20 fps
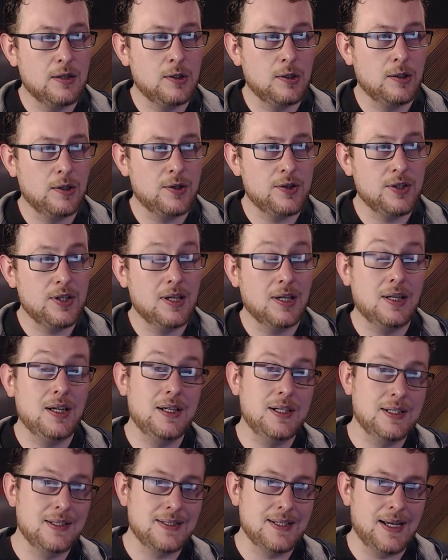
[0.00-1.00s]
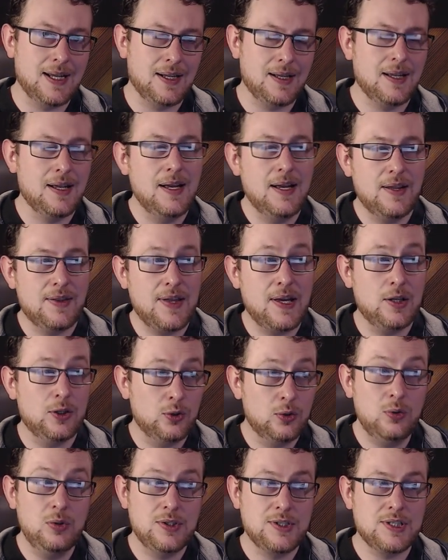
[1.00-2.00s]
cloth collider tag. That
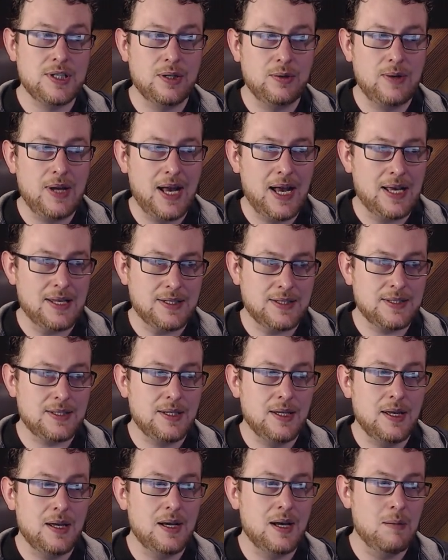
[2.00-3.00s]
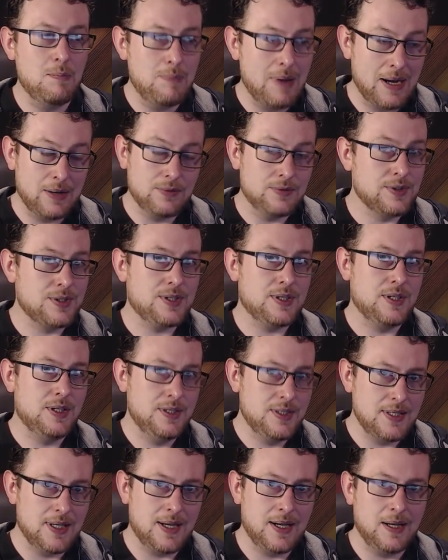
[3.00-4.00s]
also has a bounce
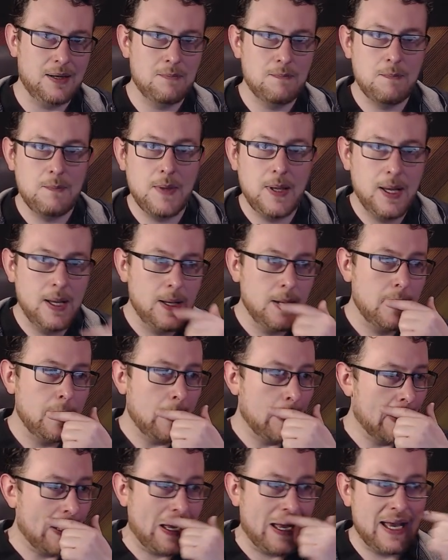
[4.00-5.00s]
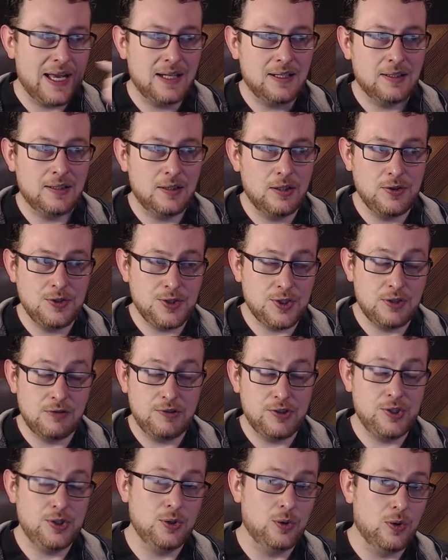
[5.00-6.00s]
setting. And long story
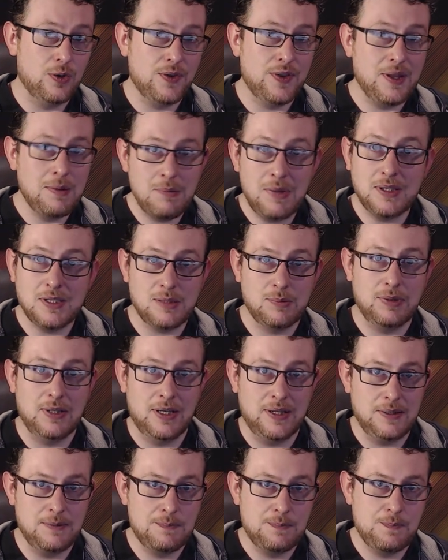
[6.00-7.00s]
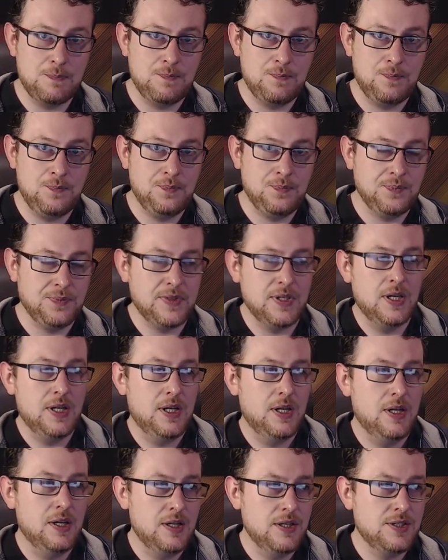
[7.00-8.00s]
short, they multiply.
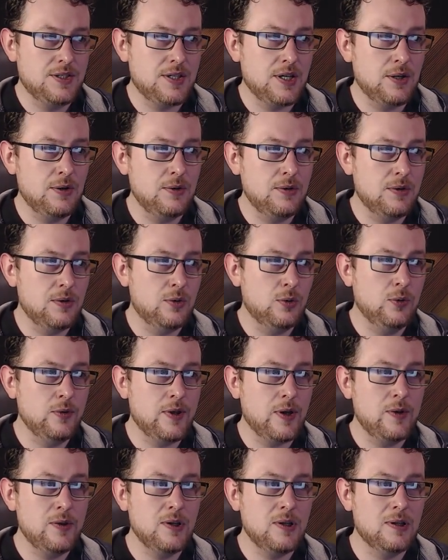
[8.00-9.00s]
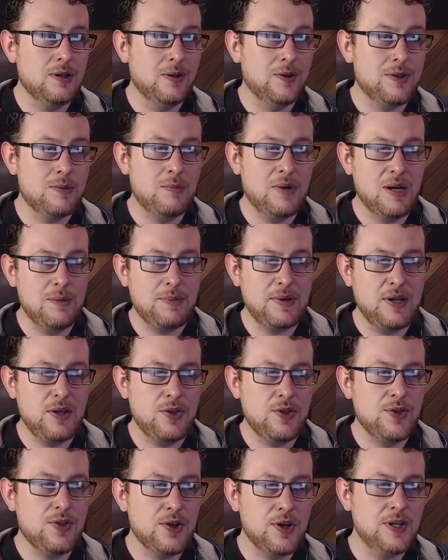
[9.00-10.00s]
So although the cloth might be
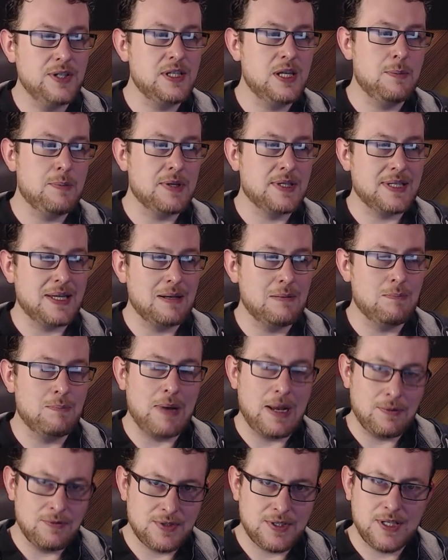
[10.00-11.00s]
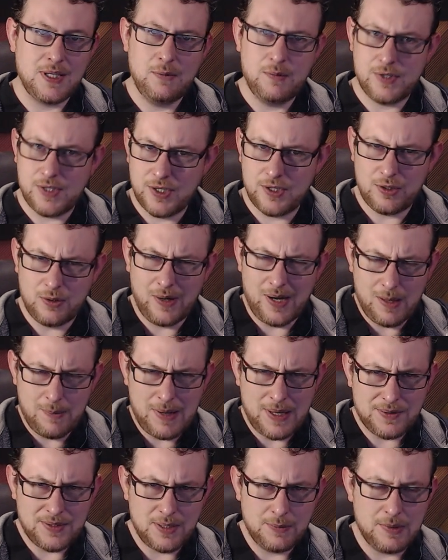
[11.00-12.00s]
30% bouncy, which is quite a
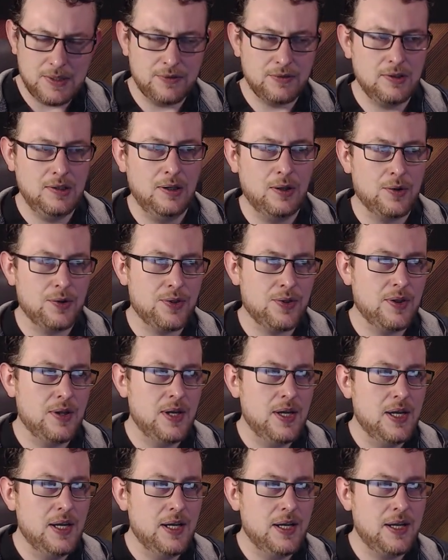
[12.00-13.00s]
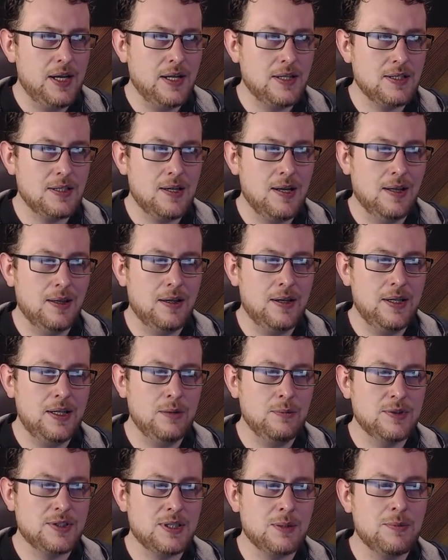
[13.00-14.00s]
bouncy bit of cloth, it's
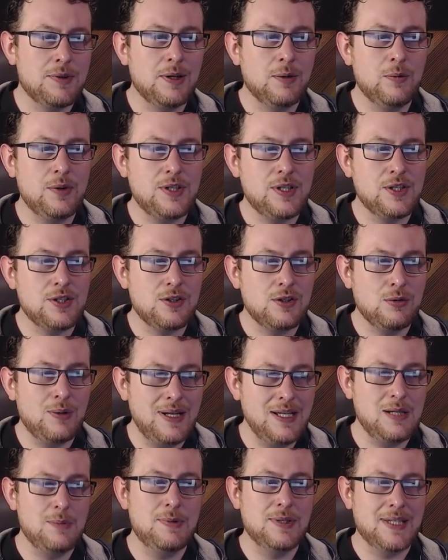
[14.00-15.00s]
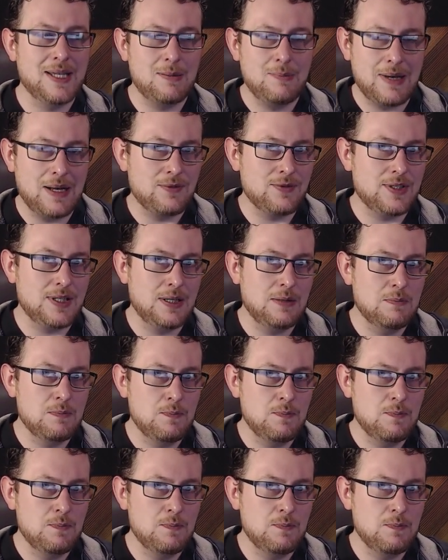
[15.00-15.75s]
colliding with something which is 20% bouncy.